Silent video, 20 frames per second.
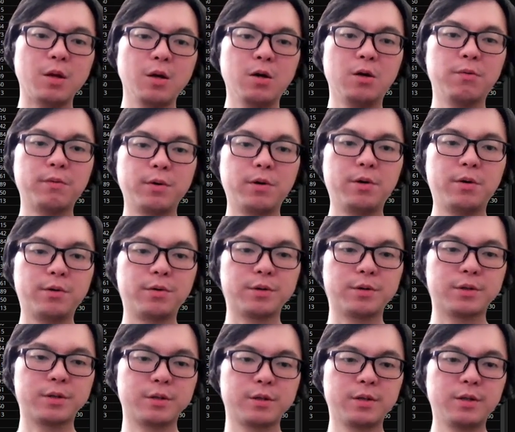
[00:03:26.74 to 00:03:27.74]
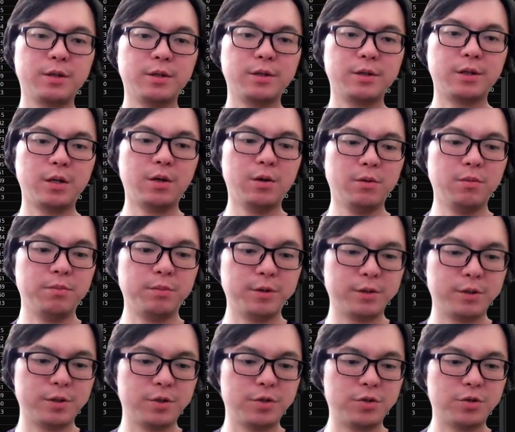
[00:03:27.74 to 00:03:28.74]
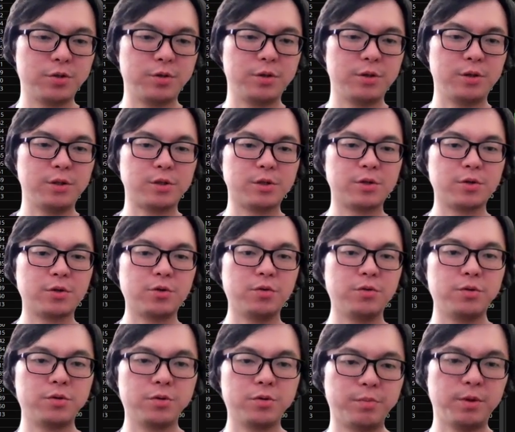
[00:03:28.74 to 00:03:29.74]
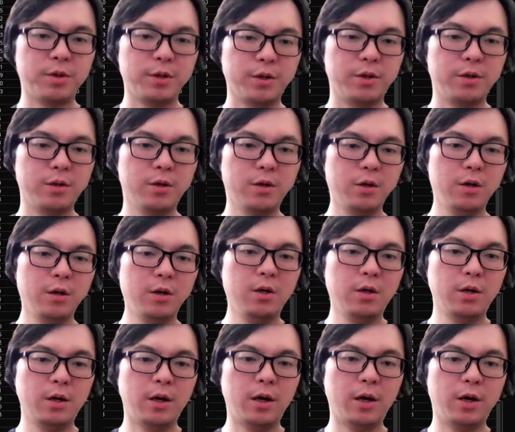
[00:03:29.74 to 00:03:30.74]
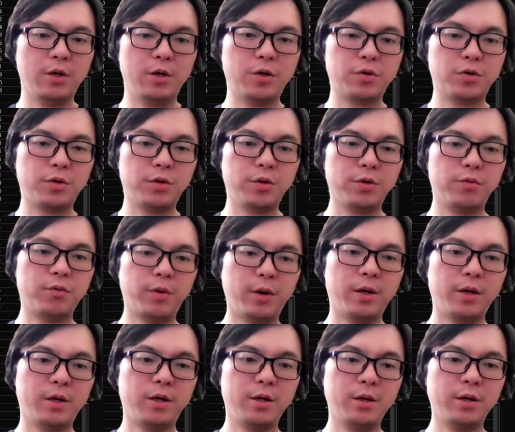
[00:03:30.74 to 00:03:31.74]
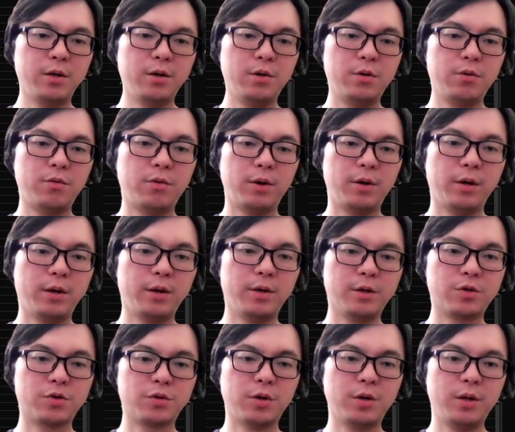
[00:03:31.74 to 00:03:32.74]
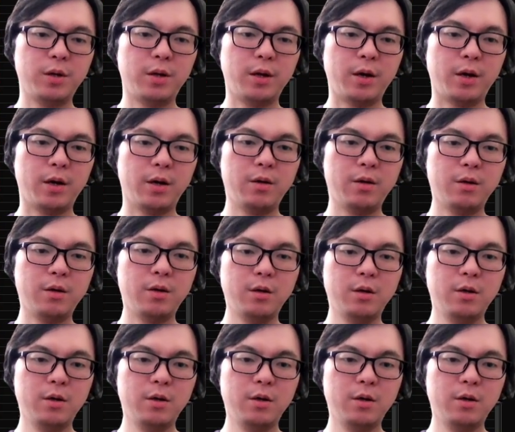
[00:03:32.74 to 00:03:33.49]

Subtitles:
of course, this long position is going to be entry right here, right at the trend line,